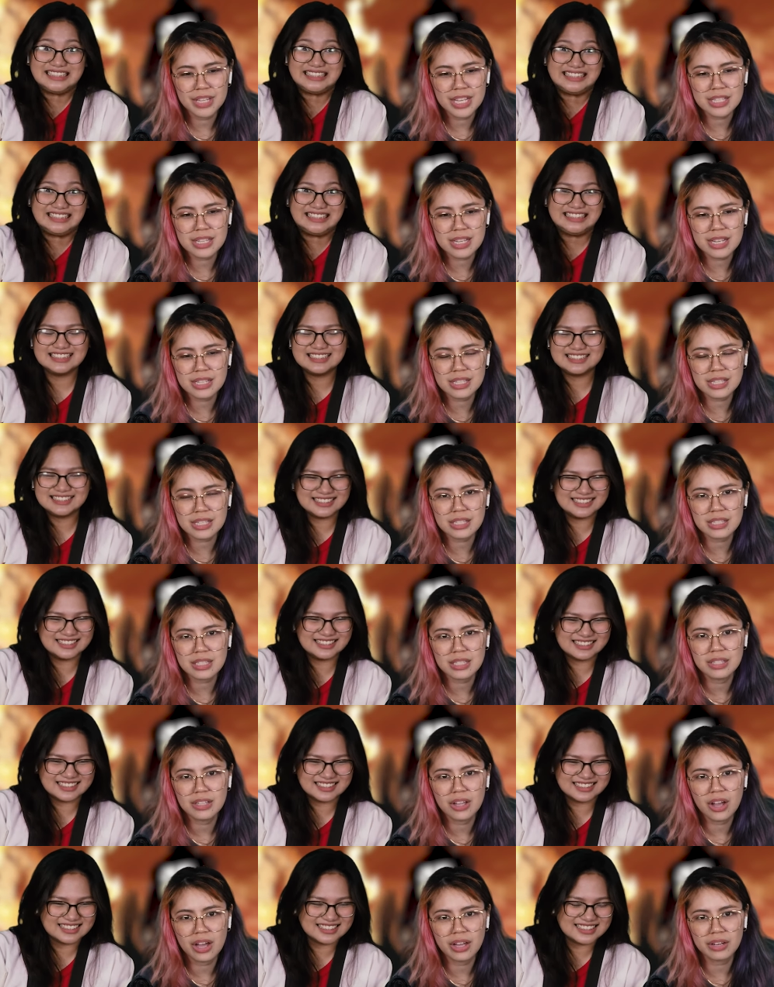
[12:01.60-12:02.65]
Speaker 1: is
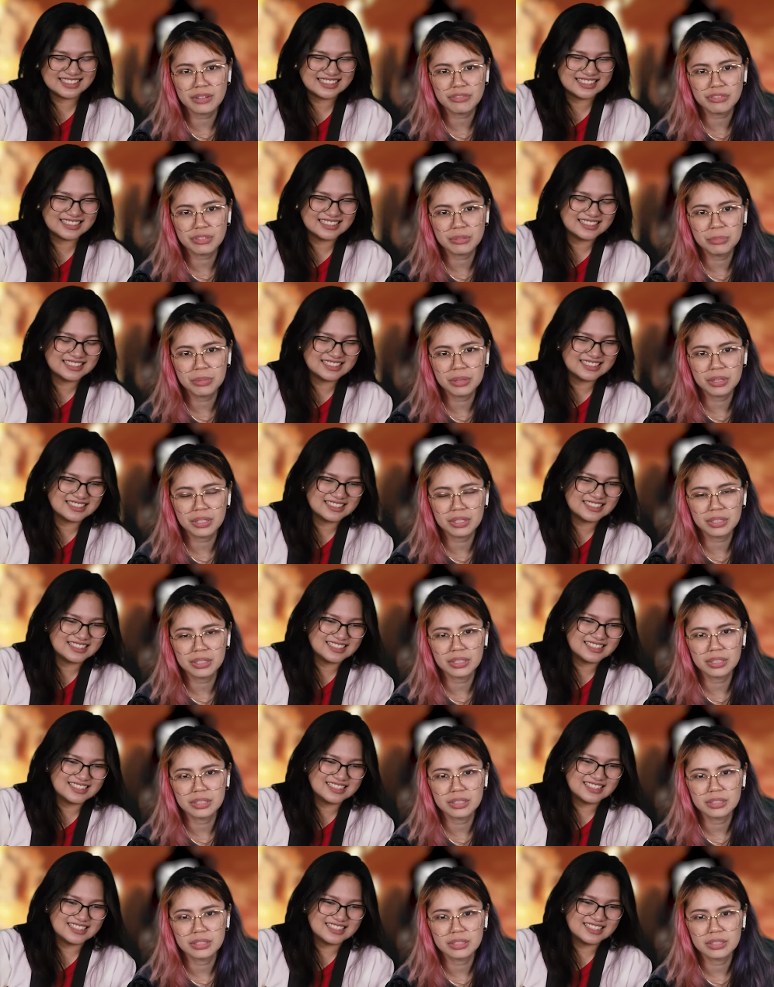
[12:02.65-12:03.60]
not from the